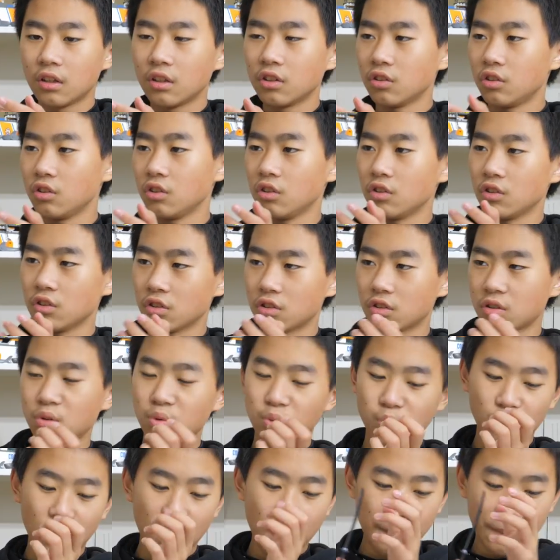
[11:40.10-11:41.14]
So you can just
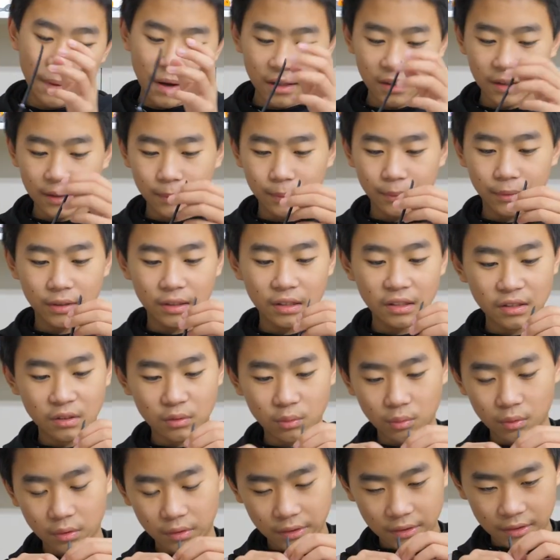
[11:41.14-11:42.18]
swipe at them with the
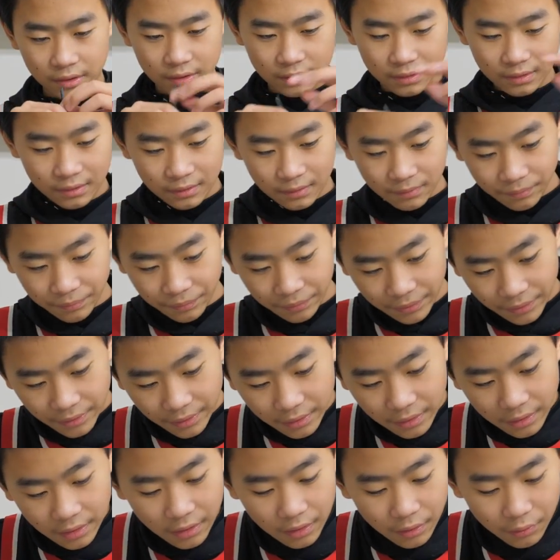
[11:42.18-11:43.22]
sword.
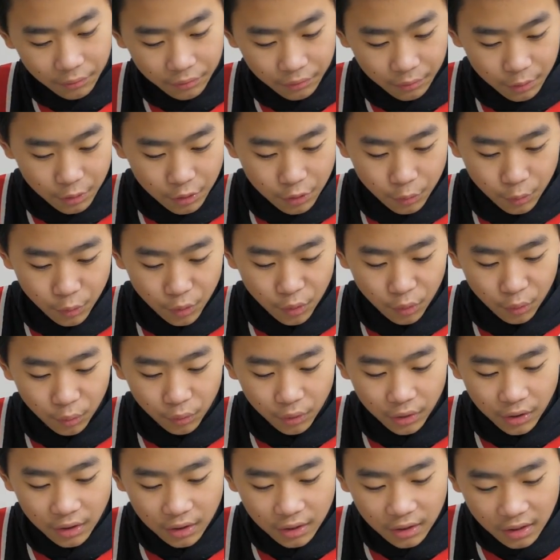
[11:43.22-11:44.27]
And then when you don't
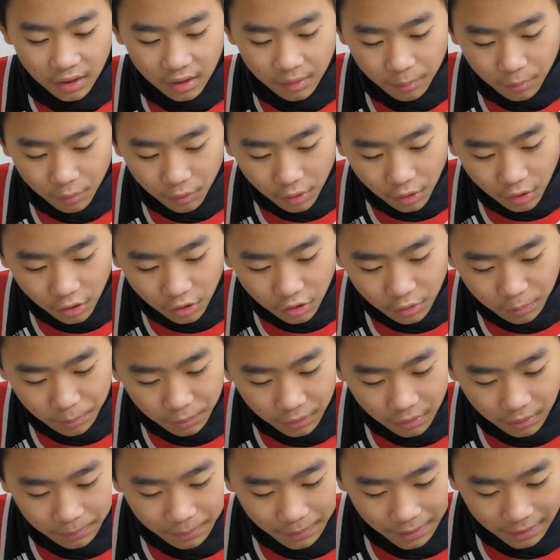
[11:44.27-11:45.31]
need it anymore, you can just
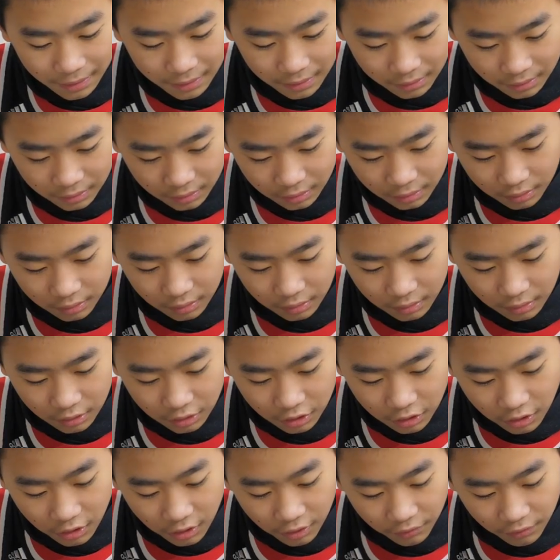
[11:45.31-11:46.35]
put it back,
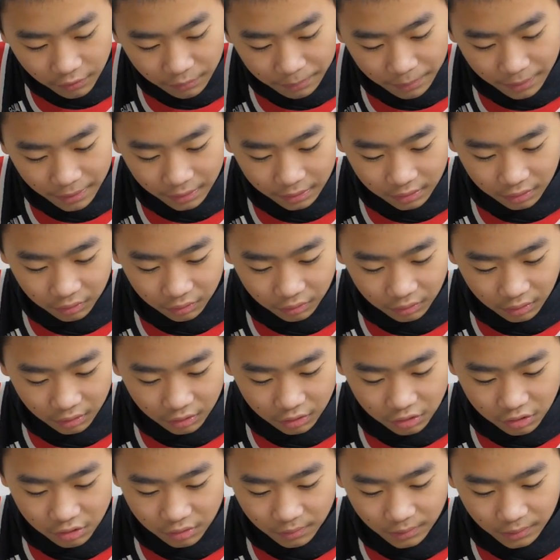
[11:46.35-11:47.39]
give it back to
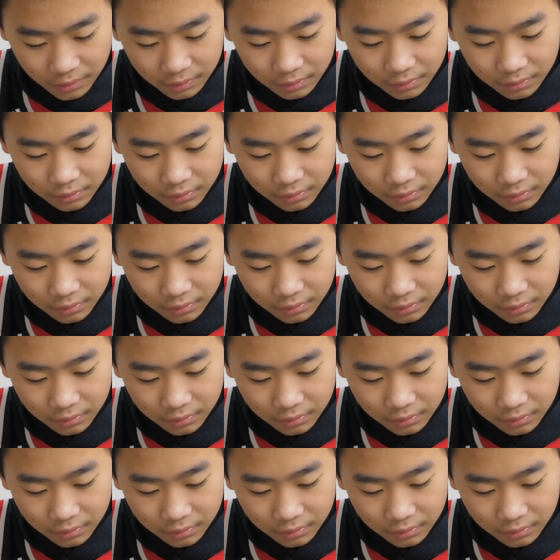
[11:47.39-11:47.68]
Tanjiro.